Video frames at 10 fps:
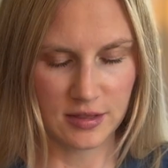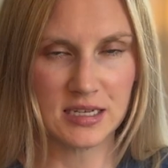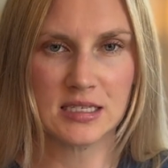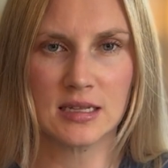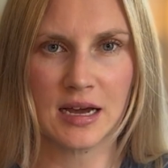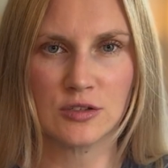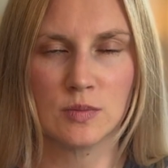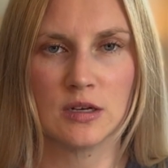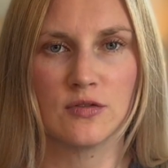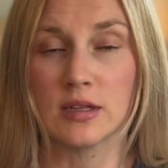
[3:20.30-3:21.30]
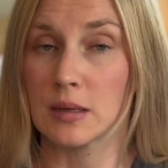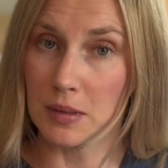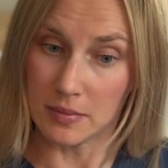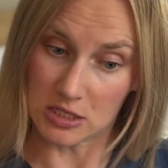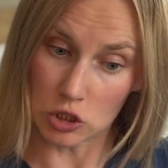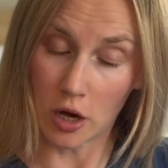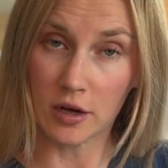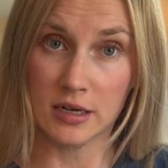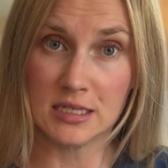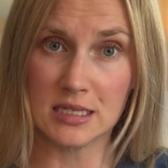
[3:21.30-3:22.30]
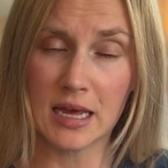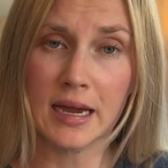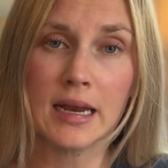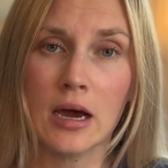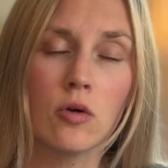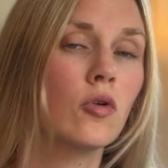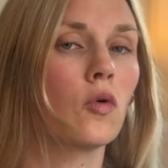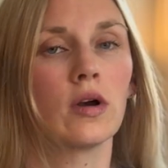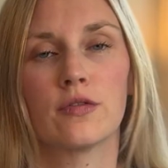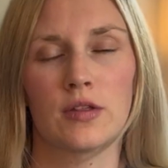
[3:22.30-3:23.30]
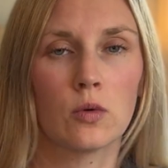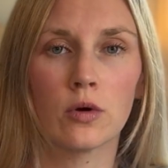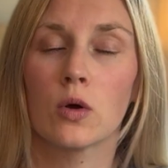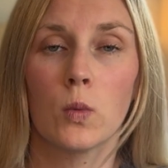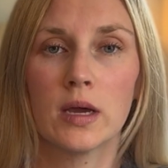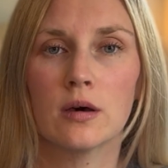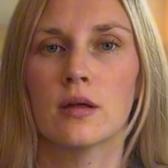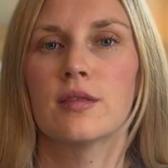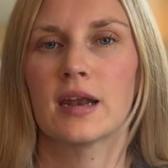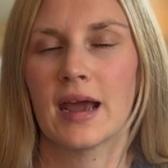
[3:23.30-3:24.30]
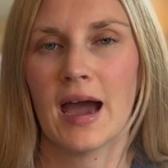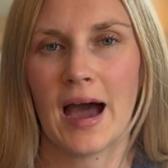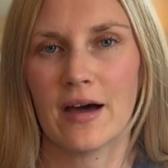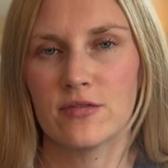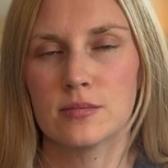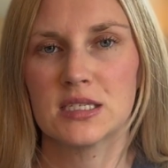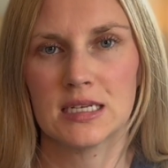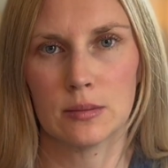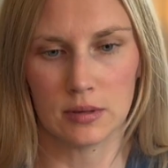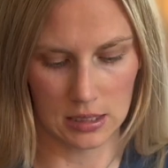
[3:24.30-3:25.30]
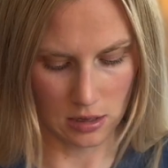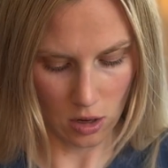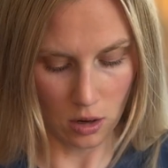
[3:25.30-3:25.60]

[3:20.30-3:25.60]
This allows me to feel like baby's not going to slide out, or if they were to wiggle, that I have them stably.